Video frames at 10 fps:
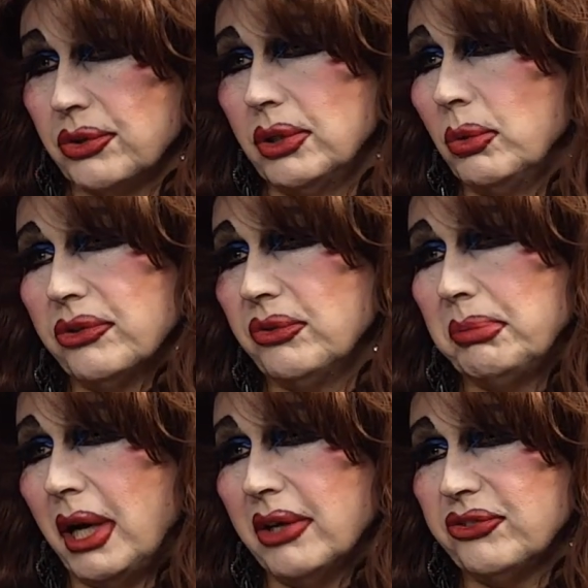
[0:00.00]
It wasn't
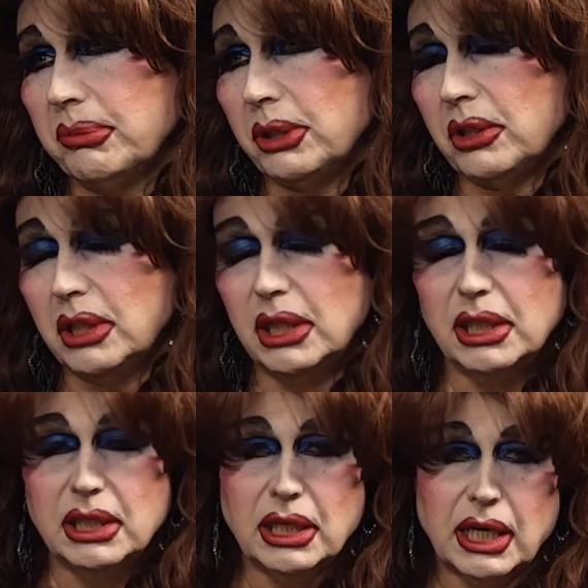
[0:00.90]
possible.
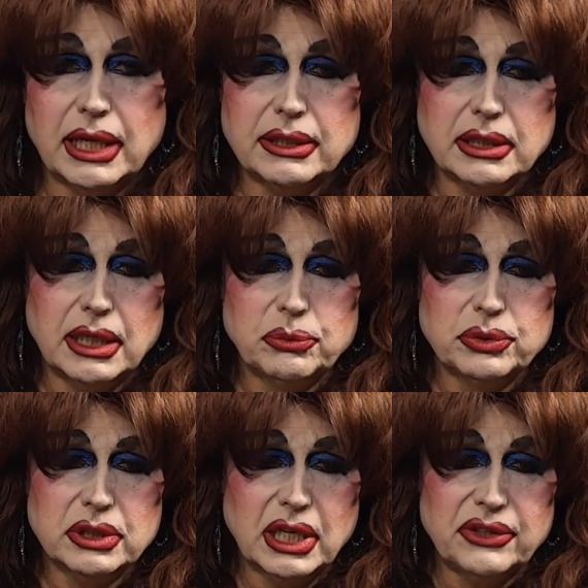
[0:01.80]
I, I
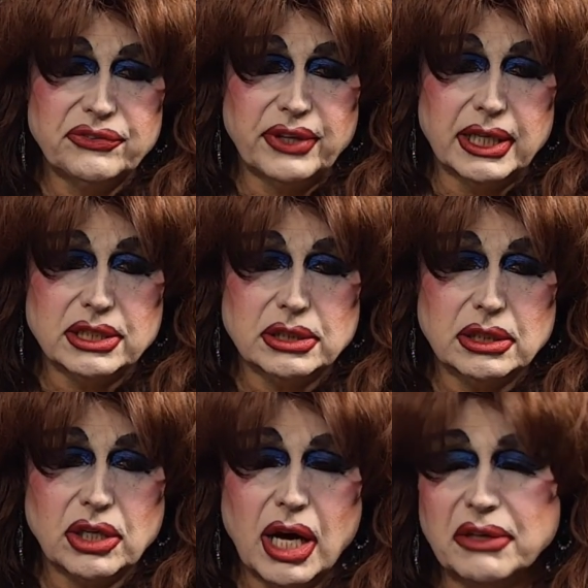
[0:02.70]
realized that
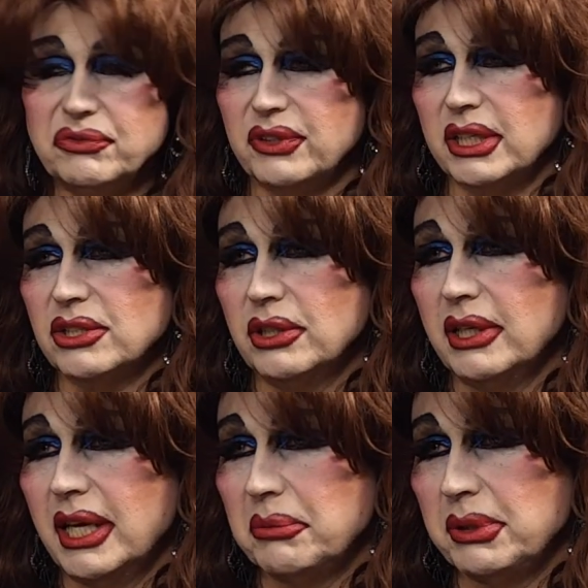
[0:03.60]
conflict
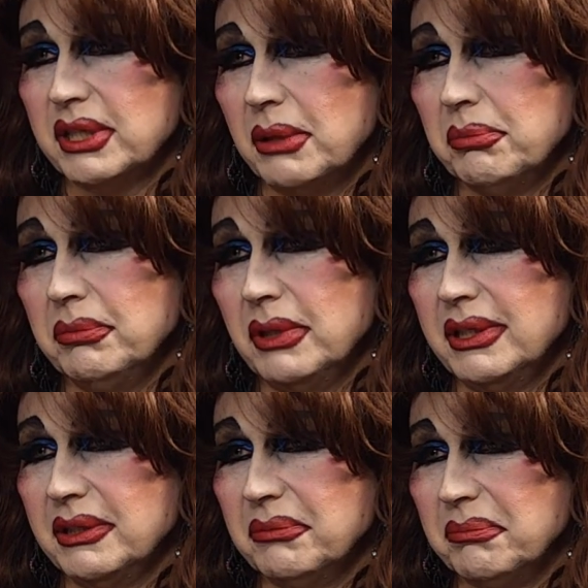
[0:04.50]
had become
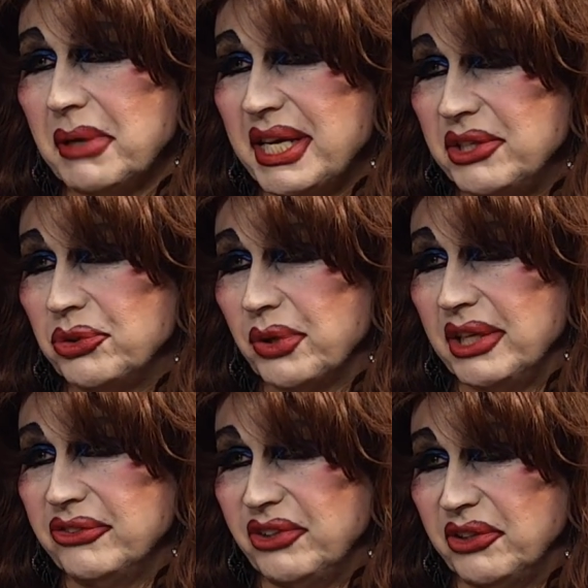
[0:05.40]
my ingrained
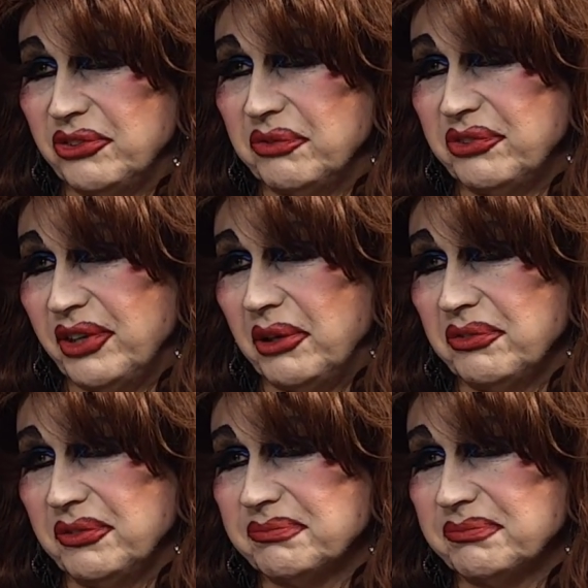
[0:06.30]
sense of self.